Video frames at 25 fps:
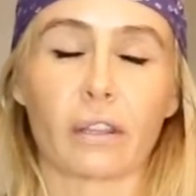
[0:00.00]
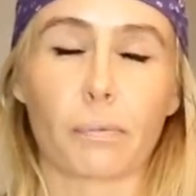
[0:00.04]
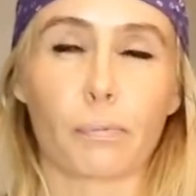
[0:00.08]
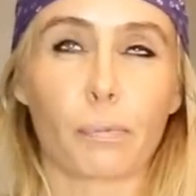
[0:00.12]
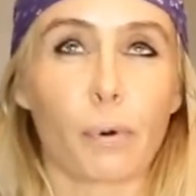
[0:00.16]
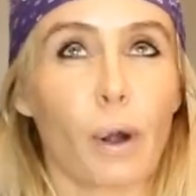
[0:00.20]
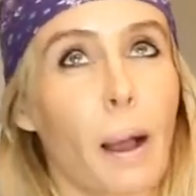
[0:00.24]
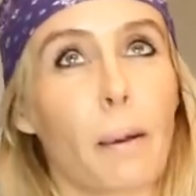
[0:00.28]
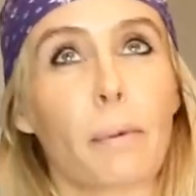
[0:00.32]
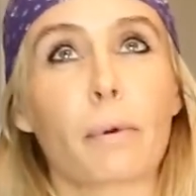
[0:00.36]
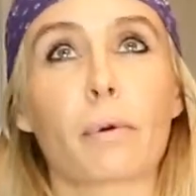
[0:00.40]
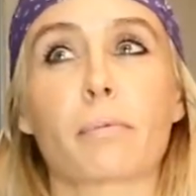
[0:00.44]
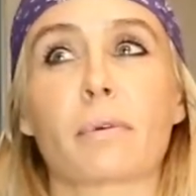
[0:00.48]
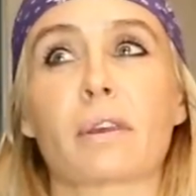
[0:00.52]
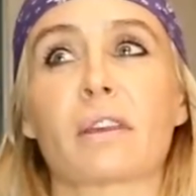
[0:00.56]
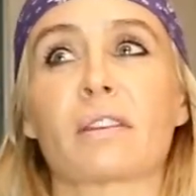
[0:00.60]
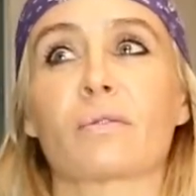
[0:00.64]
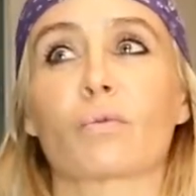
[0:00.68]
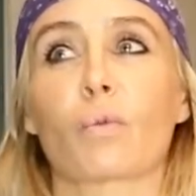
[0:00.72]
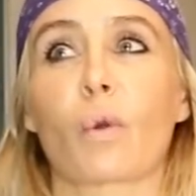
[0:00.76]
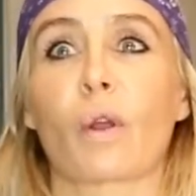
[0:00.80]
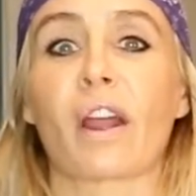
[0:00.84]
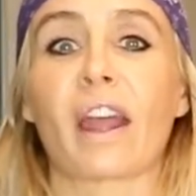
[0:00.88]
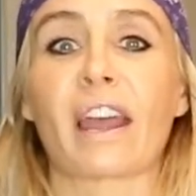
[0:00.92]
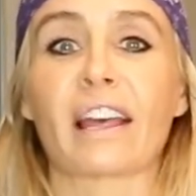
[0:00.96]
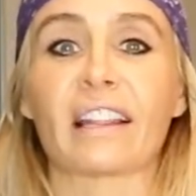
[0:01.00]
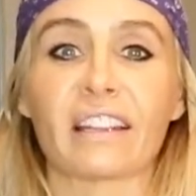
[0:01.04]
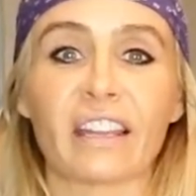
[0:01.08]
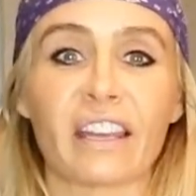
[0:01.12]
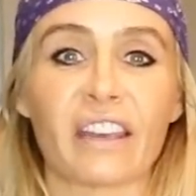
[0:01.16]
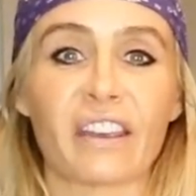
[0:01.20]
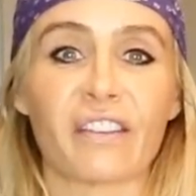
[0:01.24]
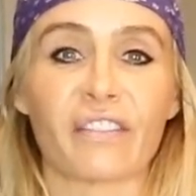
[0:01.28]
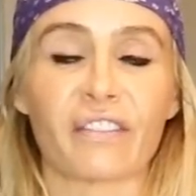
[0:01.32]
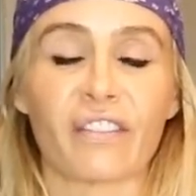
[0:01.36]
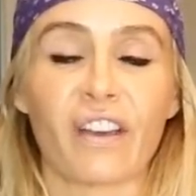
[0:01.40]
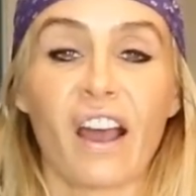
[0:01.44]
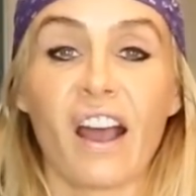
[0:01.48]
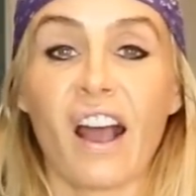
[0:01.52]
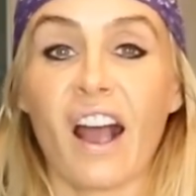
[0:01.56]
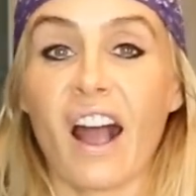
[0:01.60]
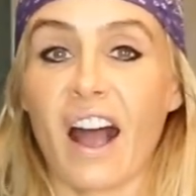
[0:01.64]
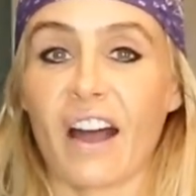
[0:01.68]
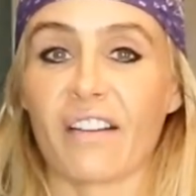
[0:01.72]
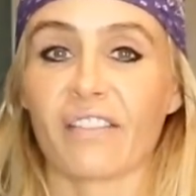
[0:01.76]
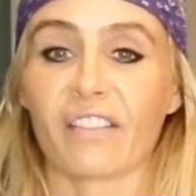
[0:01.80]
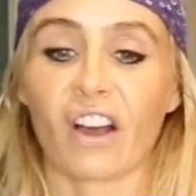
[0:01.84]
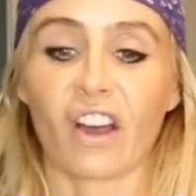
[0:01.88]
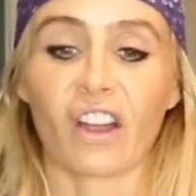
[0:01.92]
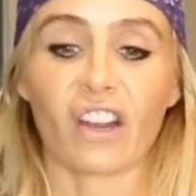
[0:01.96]
The problem is where I live,
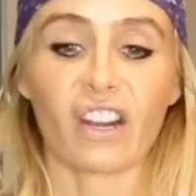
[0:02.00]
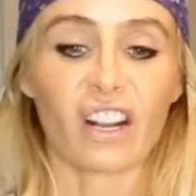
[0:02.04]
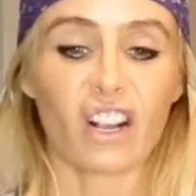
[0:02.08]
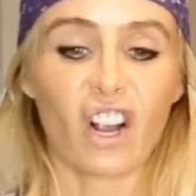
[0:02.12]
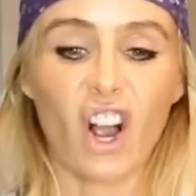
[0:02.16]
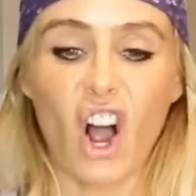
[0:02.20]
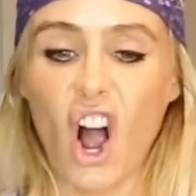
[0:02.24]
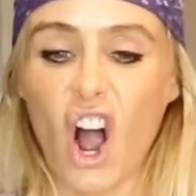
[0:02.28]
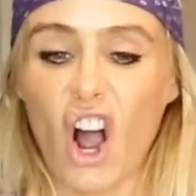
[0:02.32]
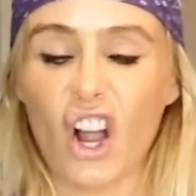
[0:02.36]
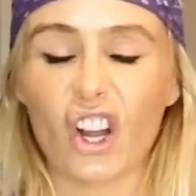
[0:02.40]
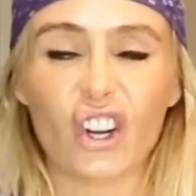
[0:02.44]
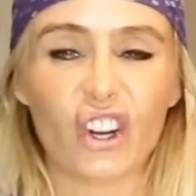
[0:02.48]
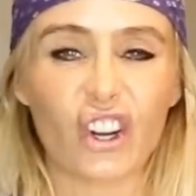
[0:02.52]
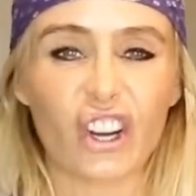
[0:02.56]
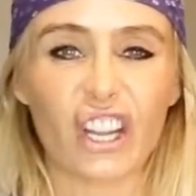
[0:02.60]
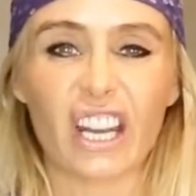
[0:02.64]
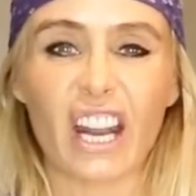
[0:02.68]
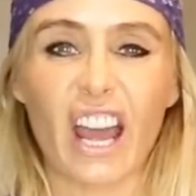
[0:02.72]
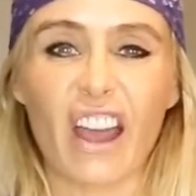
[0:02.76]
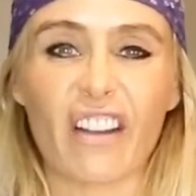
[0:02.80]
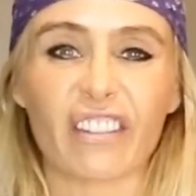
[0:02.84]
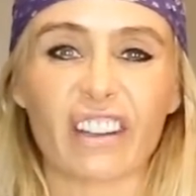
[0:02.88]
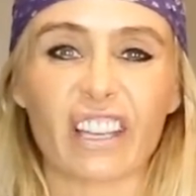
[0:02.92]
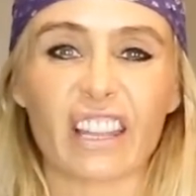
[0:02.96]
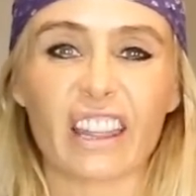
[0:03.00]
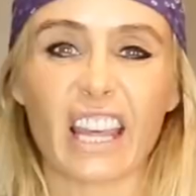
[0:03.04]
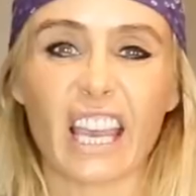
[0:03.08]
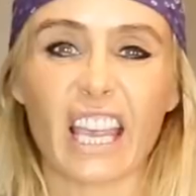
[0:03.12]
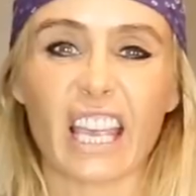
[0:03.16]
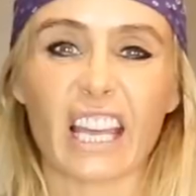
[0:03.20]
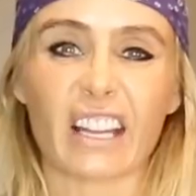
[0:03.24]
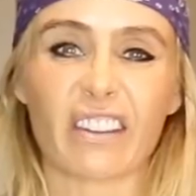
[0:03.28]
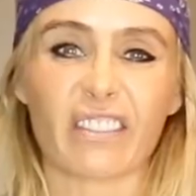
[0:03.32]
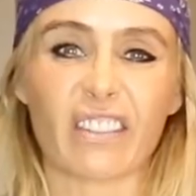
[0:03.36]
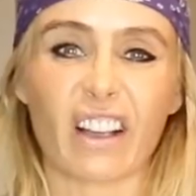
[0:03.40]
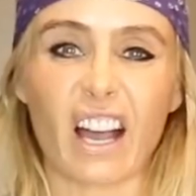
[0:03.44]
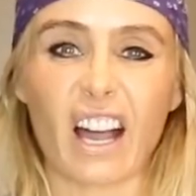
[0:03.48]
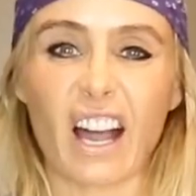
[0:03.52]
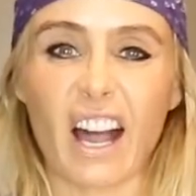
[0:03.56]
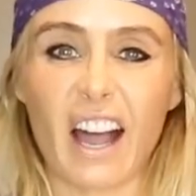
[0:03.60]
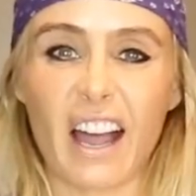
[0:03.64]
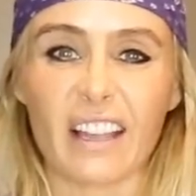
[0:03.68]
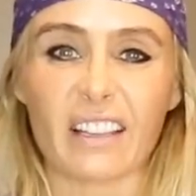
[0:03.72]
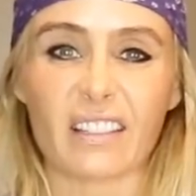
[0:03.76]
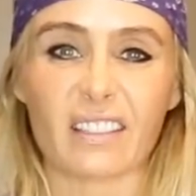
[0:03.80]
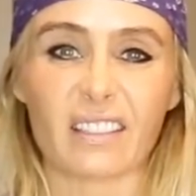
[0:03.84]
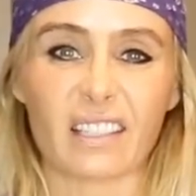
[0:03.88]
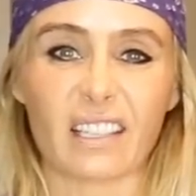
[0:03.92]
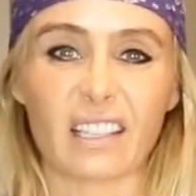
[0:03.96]
I've got concrete everything and I've got
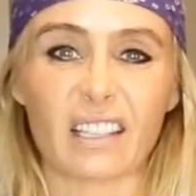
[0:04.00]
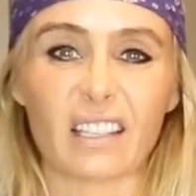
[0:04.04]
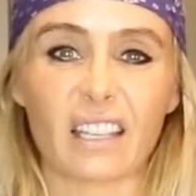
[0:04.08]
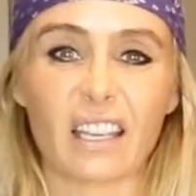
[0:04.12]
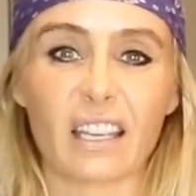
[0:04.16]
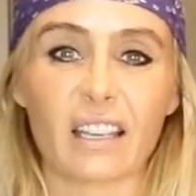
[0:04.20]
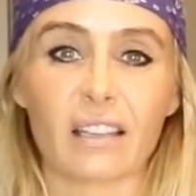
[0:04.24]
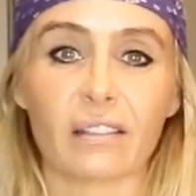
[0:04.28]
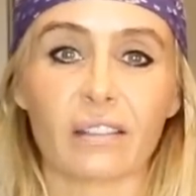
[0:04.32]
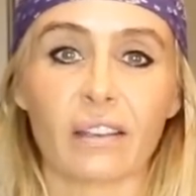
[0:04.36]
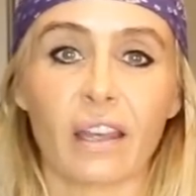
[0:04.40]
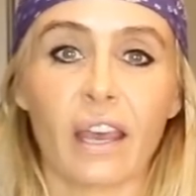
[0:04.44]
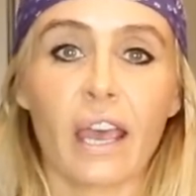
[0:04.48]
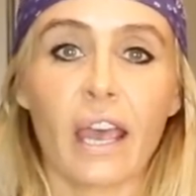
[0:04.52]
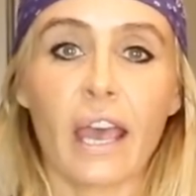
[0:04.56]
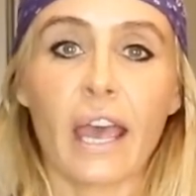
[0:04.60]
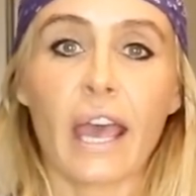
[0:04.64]
high ceilings,